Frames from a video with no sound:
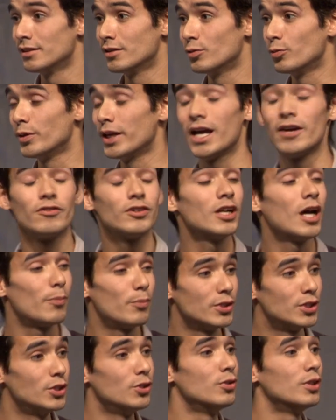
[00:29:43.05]
We have an
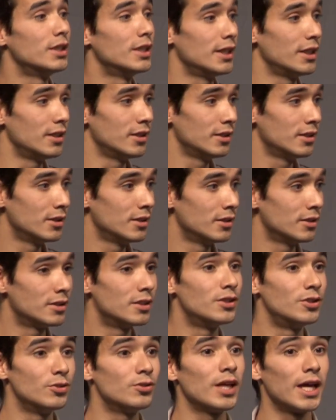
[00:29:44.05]
opportunity to
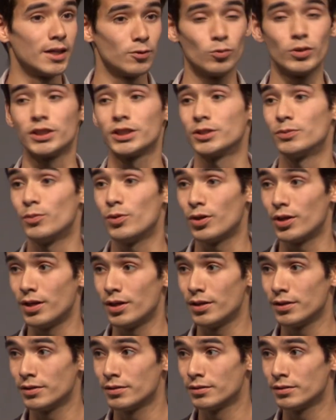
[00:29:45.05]
do that once more,
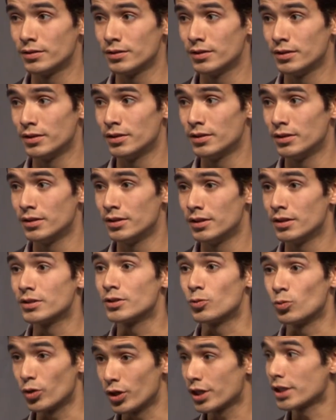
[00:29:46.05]

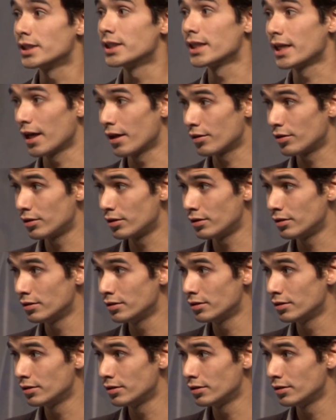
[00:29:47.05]
to work together